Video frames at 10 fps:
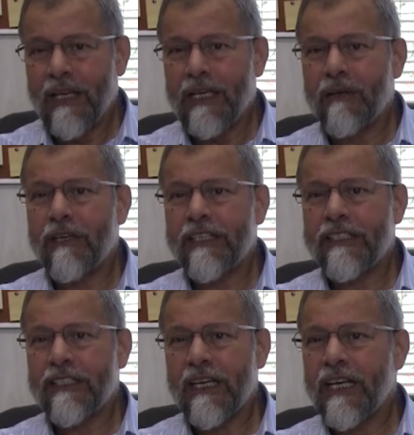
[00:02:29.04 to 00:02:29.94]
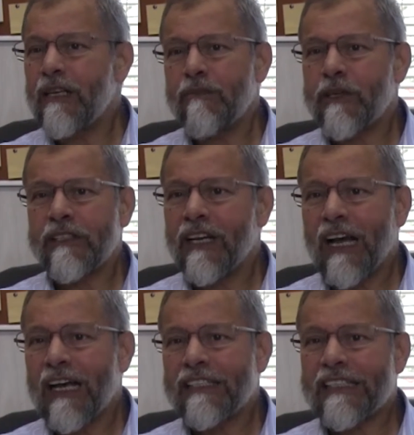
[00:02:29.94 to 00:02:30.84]
in which any person
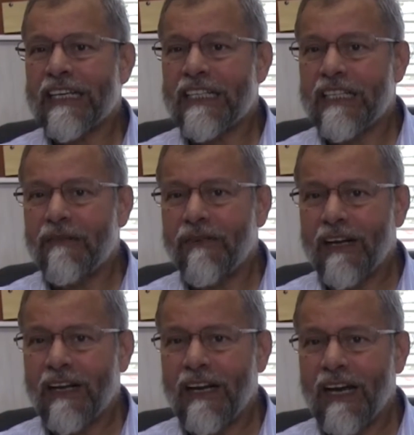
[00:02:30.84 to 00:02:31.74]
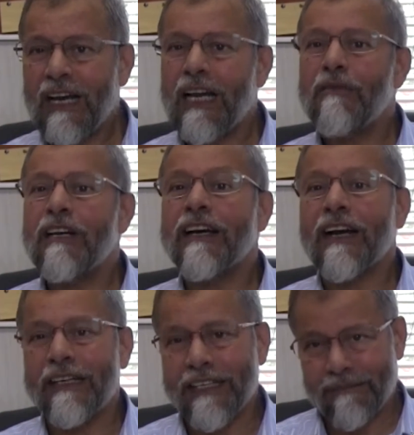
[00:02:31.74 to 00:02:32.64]
asks anything for Allah, Allah will
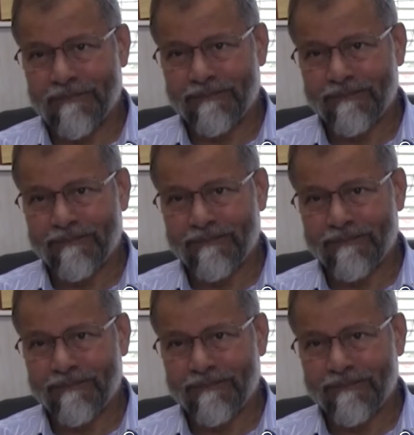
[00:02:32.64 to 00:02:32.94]
grant him.